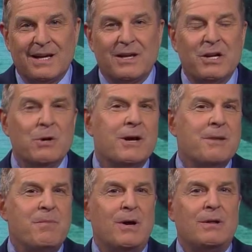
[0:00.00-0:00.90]
The Unity
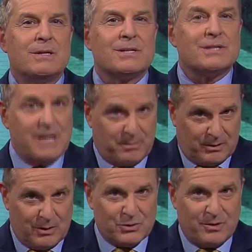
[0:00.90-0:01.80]
bill is a step
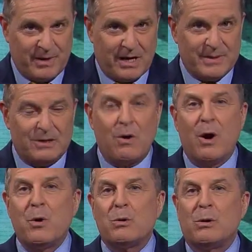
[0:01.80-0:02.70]
closer to becoming law
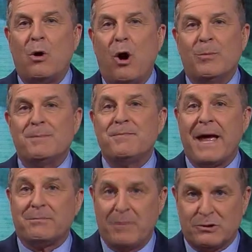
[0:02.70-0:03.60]
in Oklahoma.
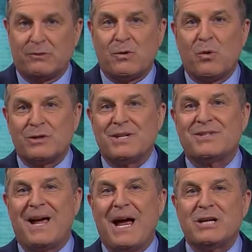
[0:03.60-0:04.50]
That measure, of course,
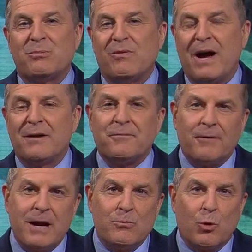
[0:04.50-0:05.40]
designed to provide a
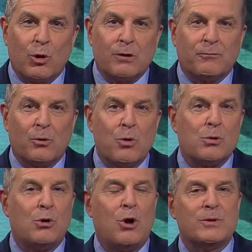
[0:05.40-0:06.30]
framework for
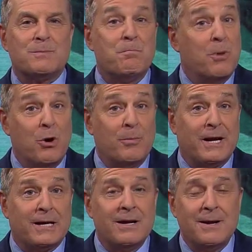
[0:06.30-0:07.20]
Oklahoma's
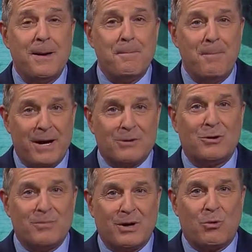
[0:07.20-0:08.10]
booming
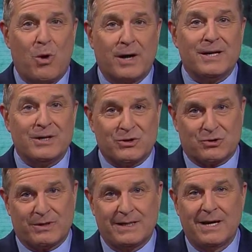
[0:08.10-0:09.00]
medical marijuana
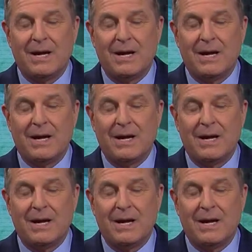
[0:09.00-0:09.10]
industry.